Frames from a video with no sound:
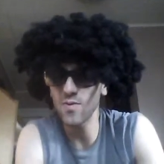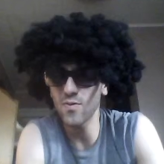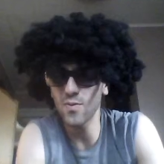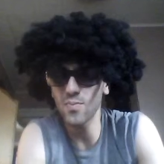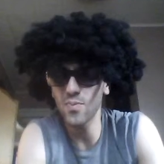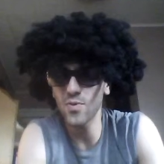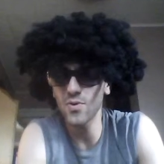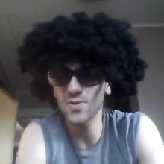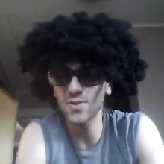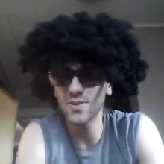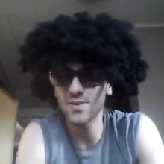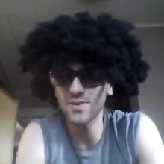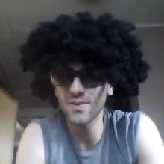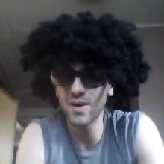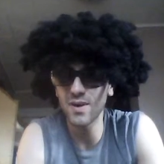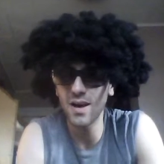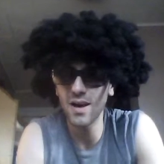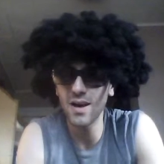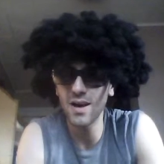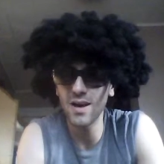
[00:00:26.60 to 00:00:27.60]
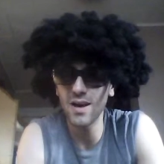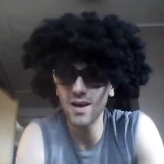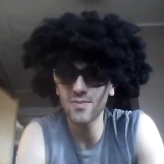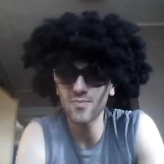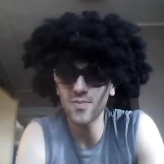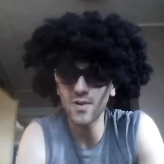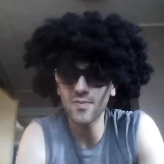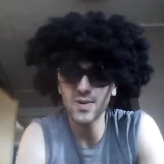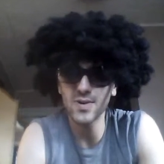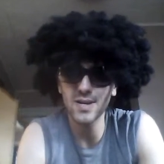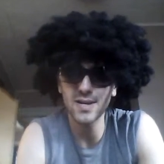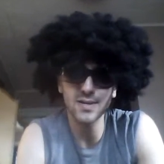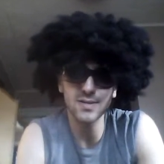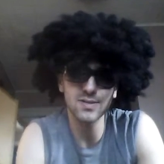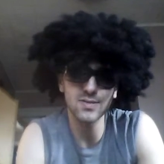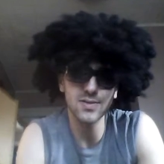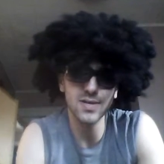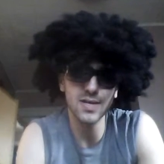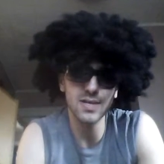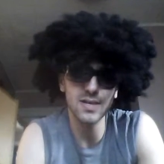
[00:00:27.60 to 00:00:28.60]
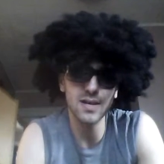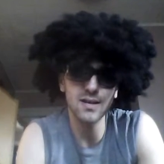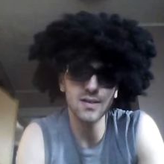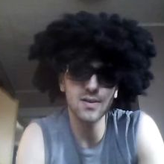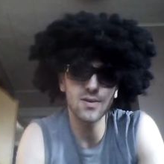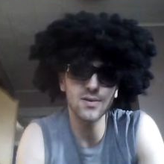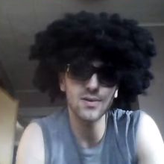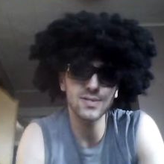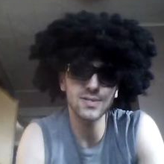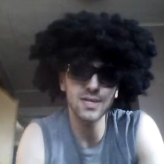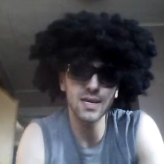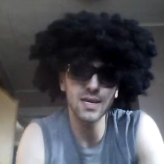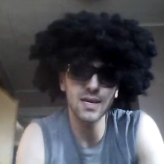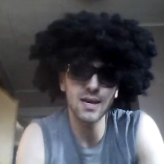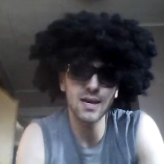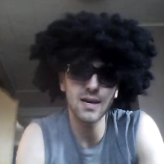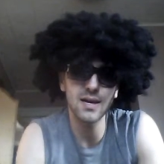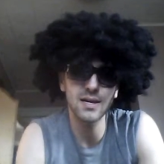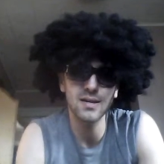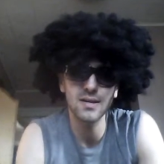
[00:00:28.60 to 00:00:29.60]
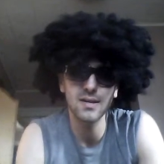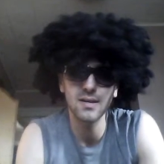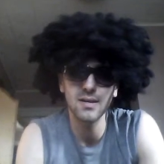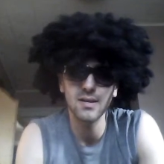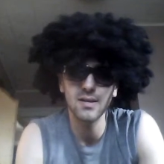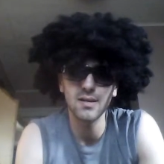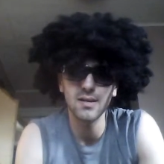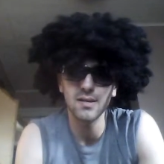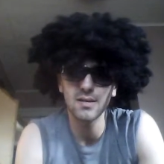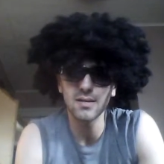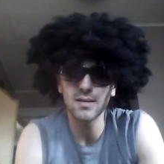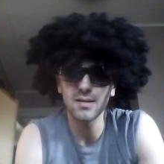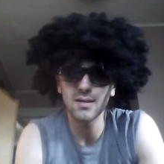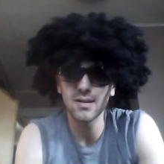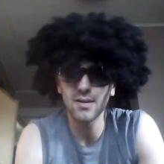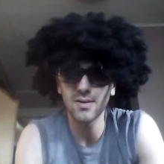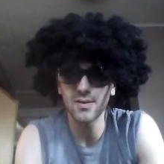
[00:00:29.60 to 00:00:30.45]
overboard in uh, refereeing to Canelo as the uh, you